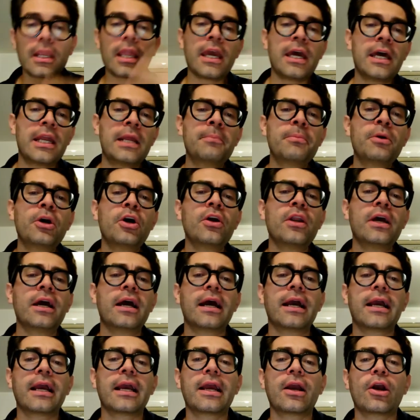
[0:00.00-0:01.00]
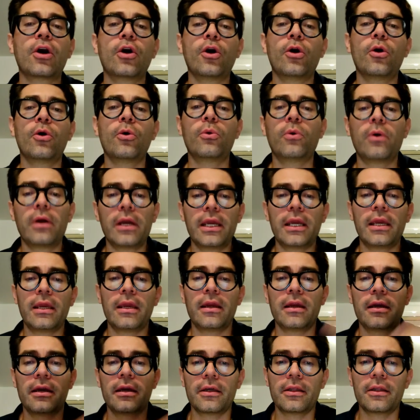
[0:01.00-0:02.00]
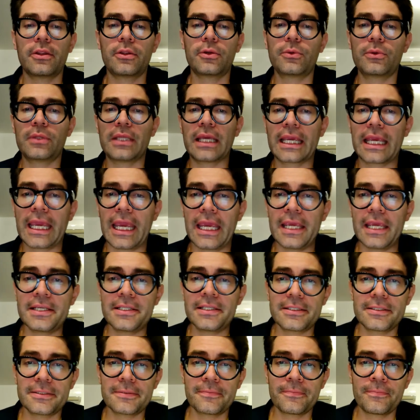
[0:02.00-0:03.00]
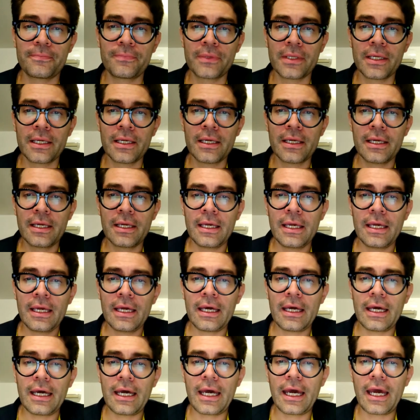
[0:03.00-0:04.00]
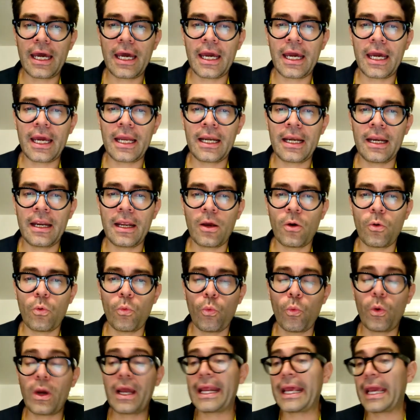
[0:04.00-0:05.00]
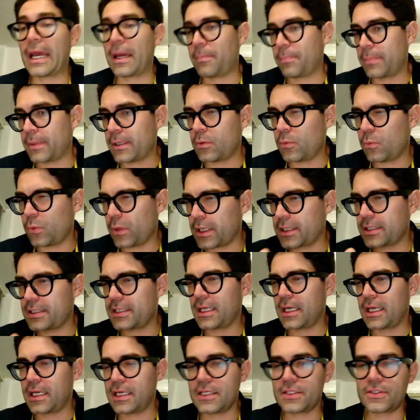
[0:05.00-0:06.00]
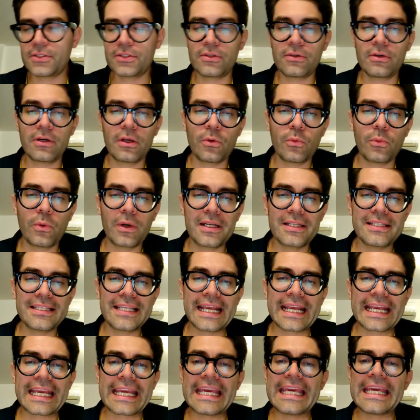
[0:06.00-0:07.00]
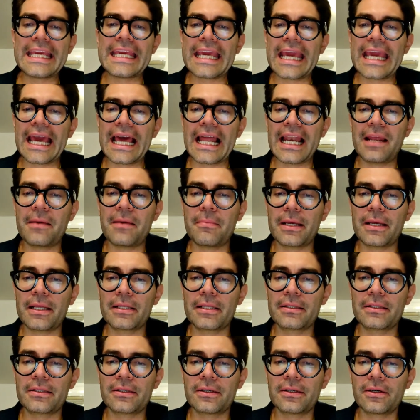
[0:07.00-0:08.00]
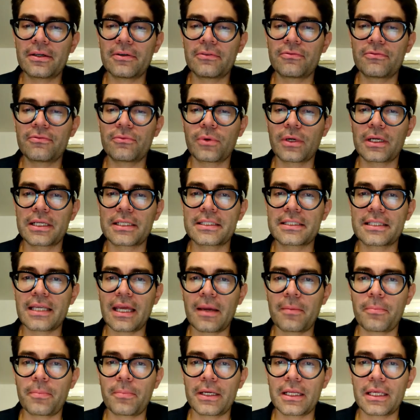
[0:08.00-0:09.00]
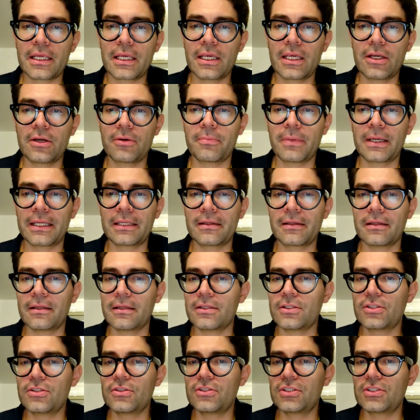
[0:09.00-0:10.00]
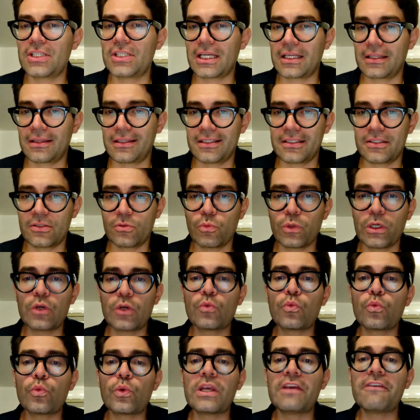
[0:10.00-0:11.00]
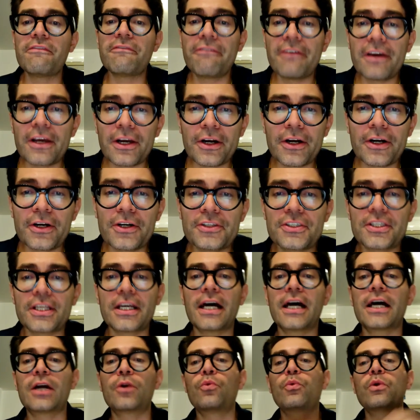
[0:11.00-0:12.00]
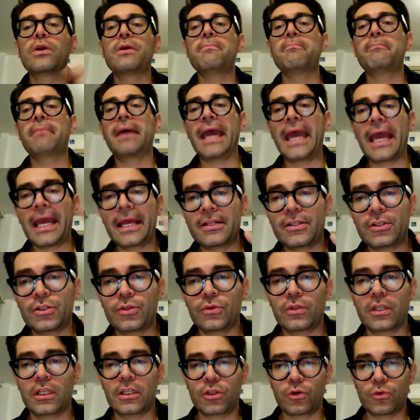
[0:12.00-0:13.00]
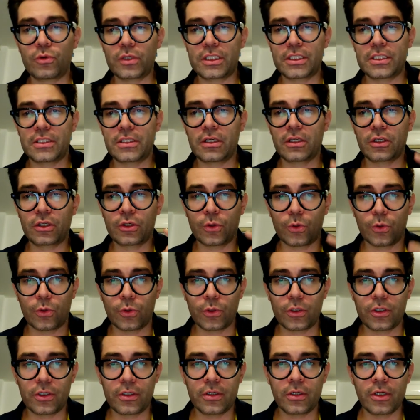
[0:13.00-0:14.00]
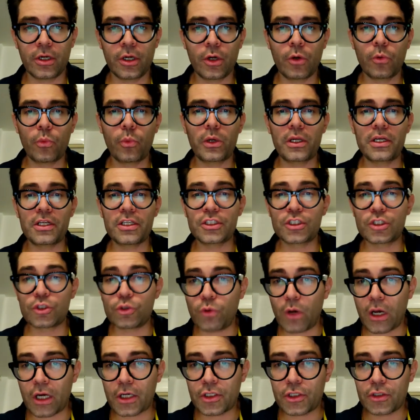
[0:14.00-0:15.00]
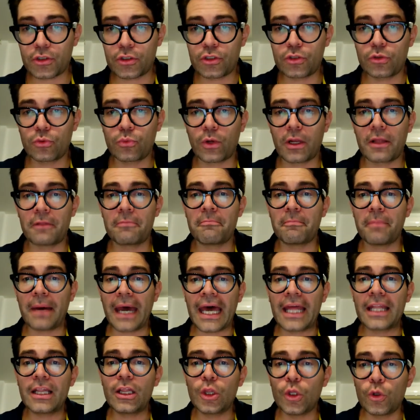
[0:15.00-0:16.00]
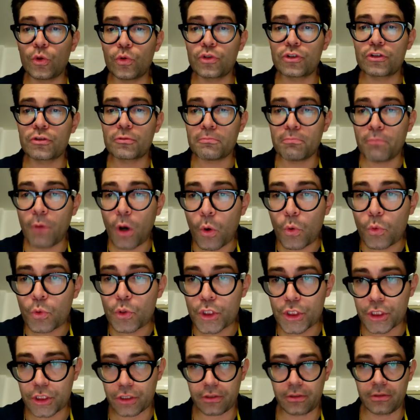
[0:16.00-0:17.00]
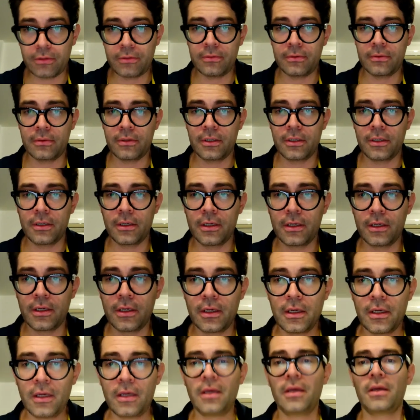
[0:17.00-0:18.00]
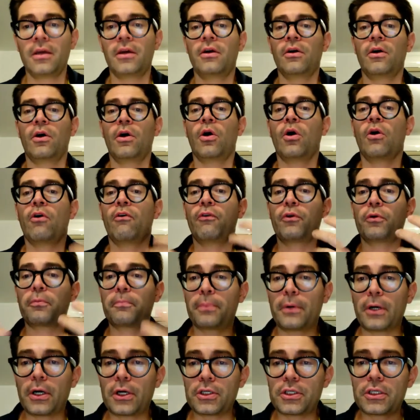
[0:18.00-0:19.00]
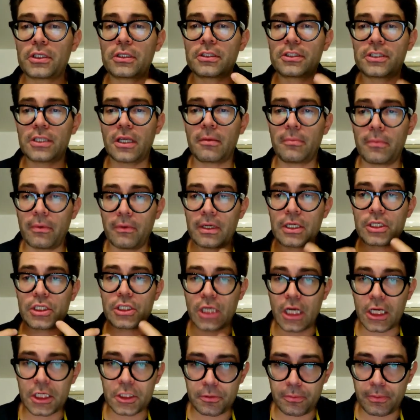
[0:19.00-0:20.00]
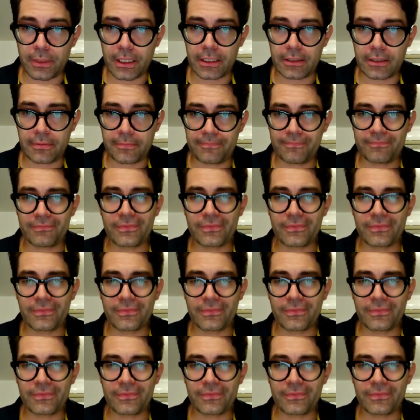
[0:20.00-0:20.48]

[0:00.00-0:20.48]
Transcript: And I'm gonna go through the case and what happened, what is the history, and what is the key element of what is happening here. But just check this. We reverse and remand to the district court with instructions to grant Van Loon's motion for partial summary judgment.